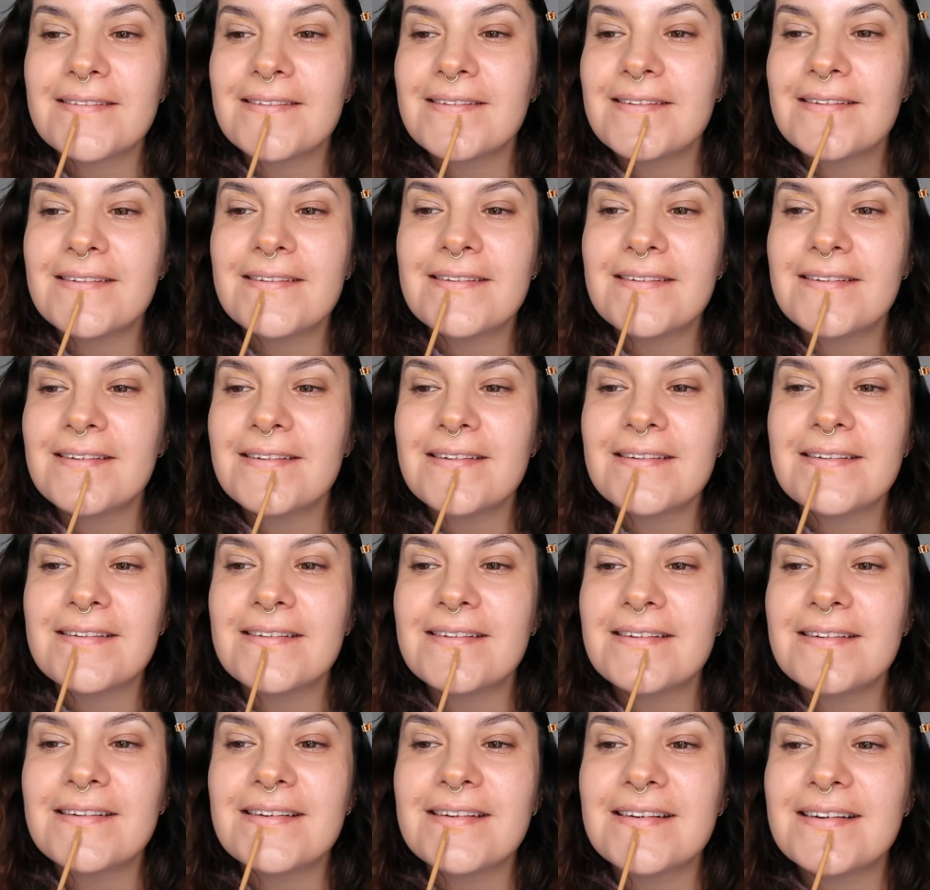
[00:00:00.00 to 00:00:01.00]
to do it
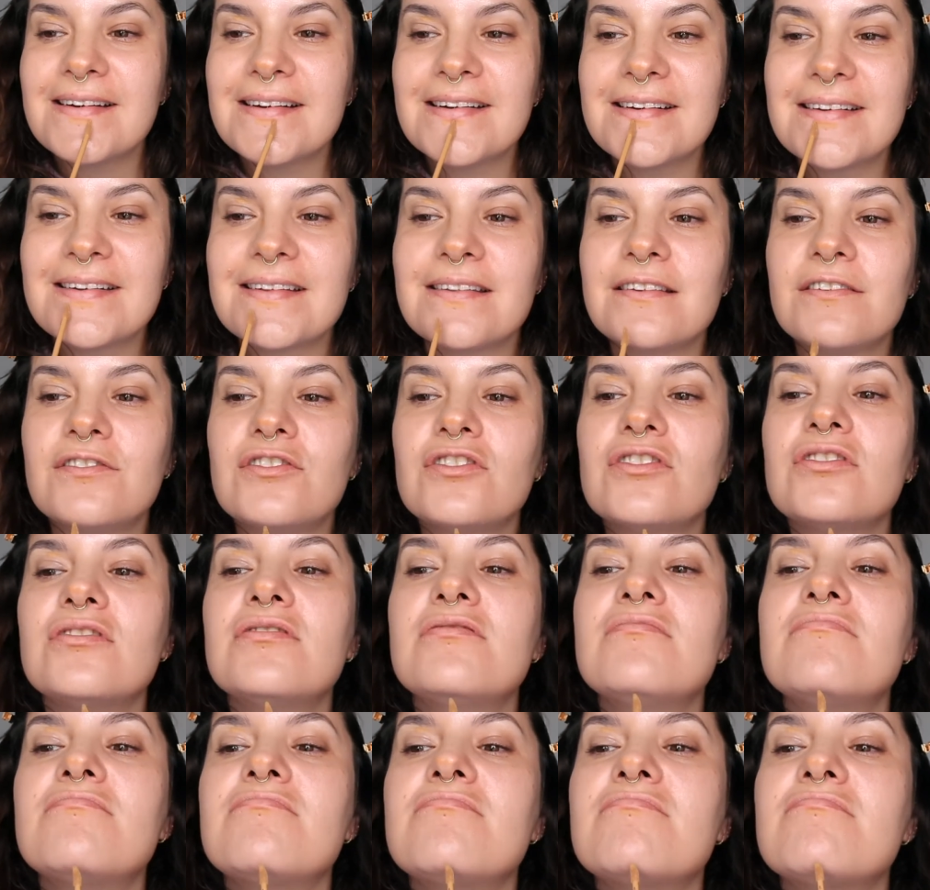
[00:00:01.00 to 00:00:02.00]
under the
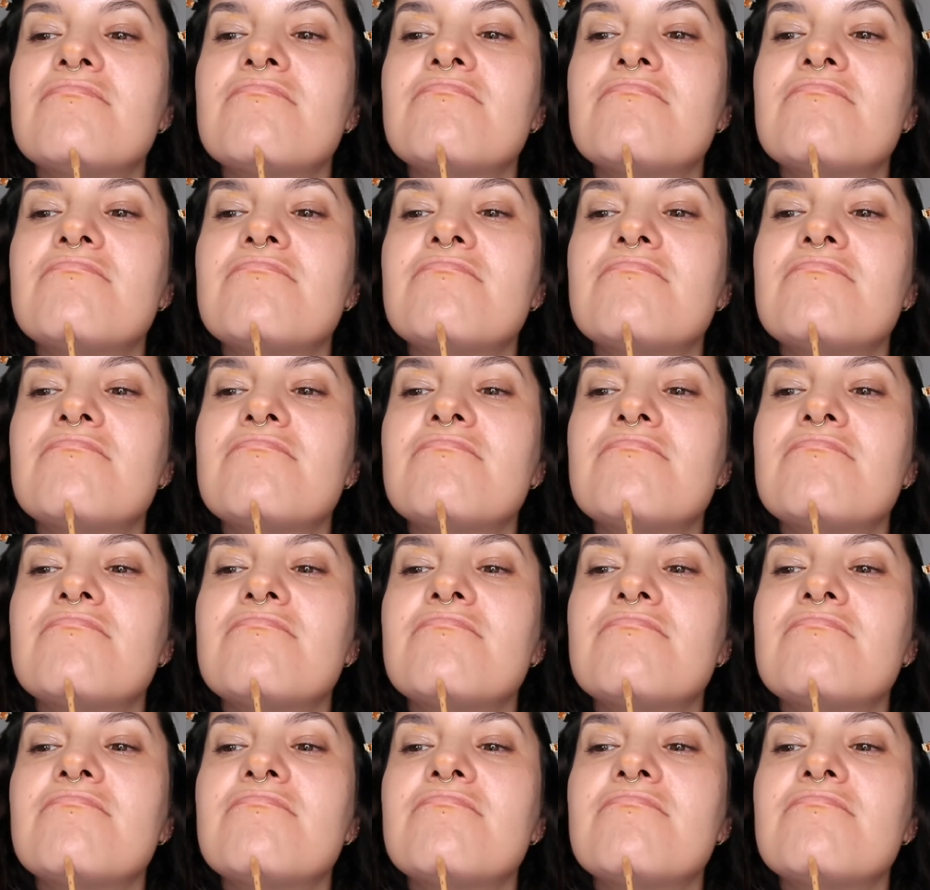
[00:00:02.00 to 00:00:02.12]
chin,